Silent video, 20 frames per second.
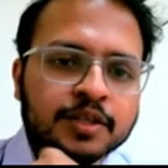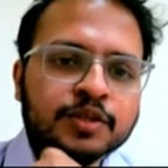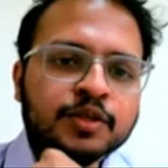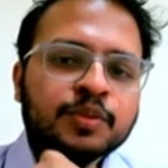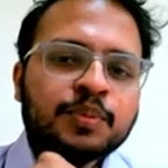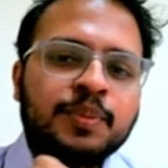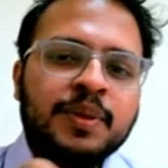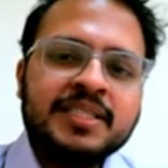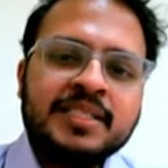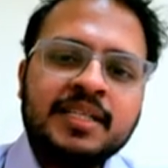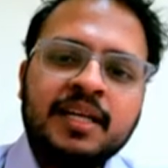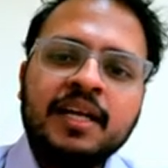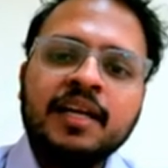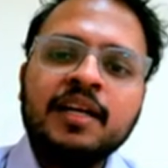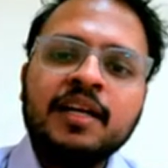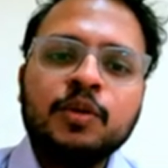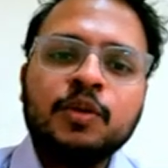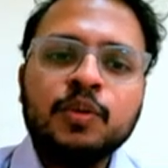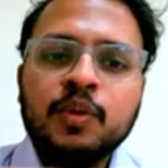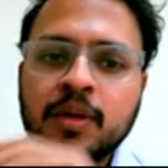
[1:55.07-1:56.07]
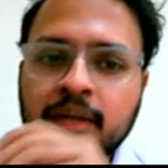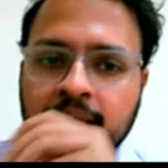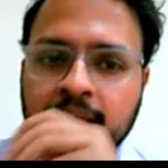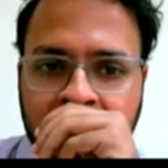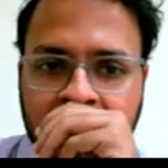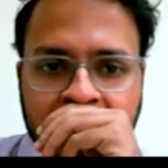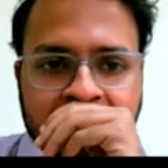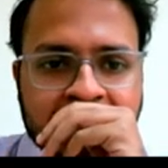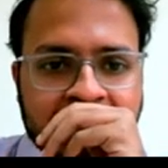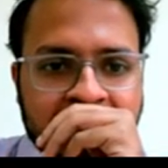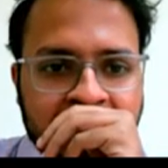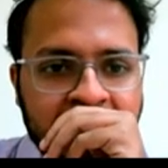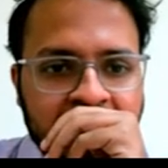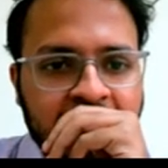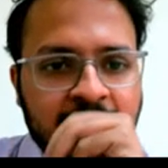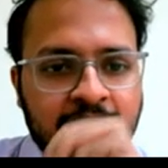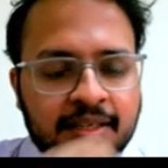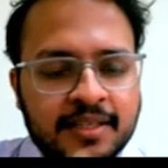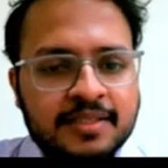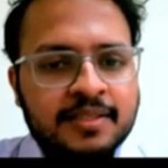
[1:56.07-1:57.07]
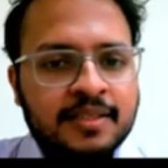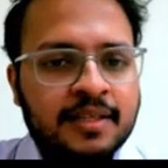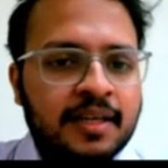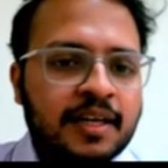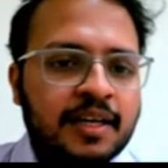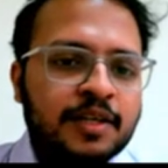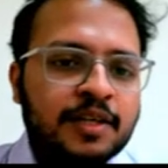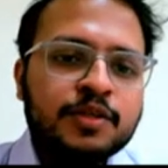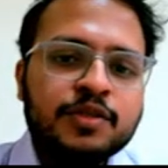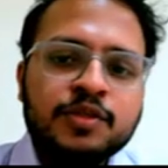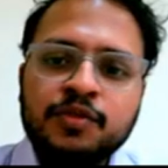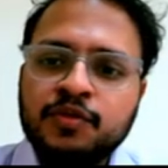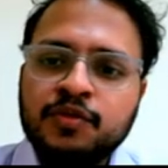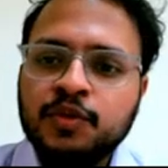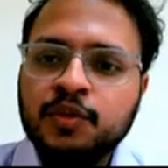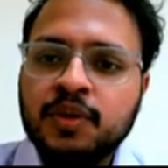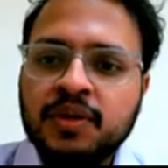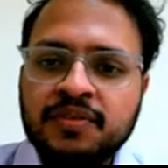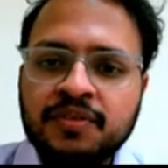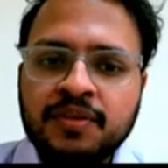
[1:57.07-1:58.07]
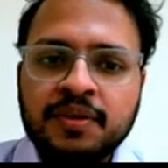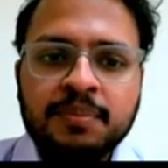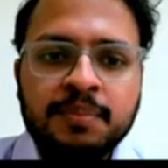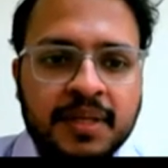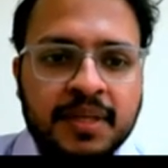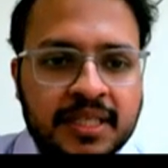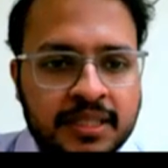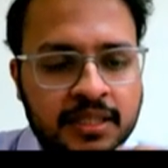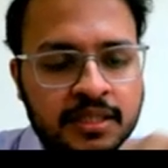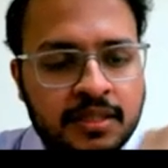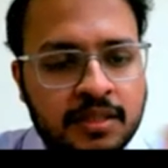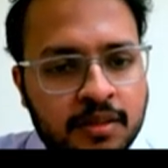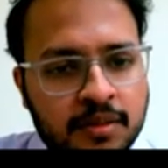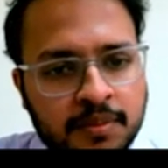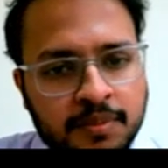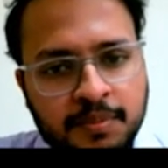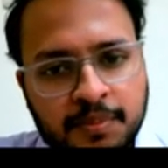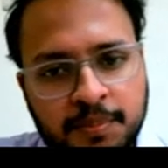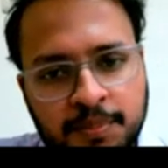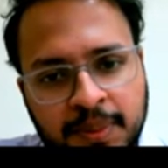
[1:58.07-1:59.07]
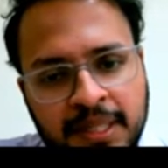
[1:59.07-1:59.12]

So presenting two clinical scenarios of two different patients.